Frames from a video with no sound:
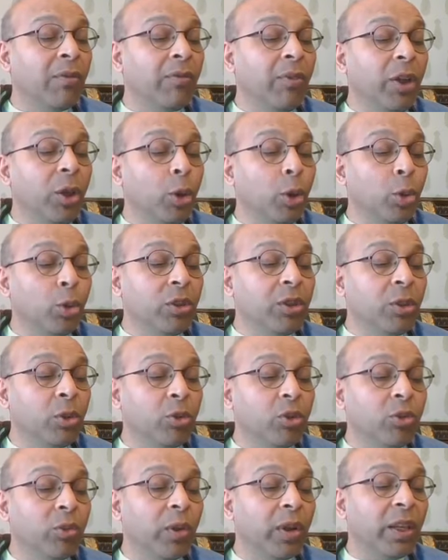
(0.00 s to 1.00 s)
we use
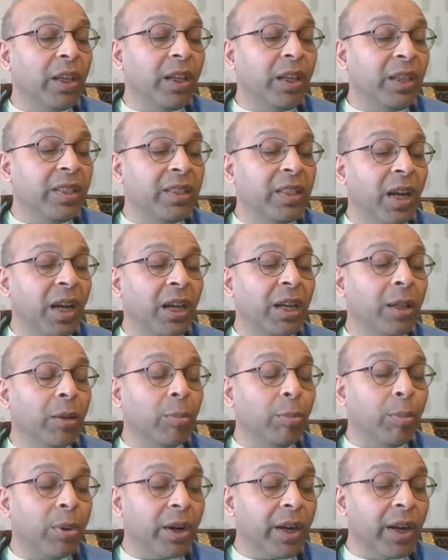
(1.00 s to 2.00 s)
usually Ezekiel
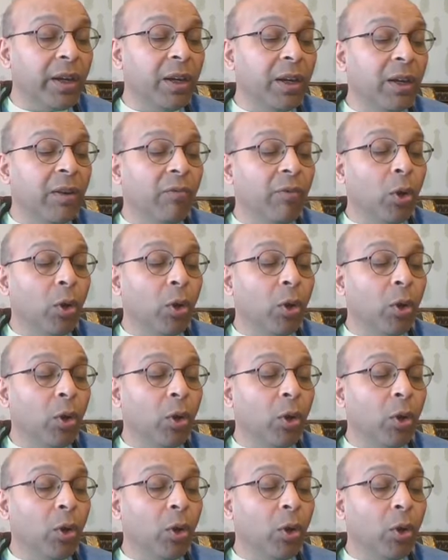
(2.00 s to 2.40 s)
bread,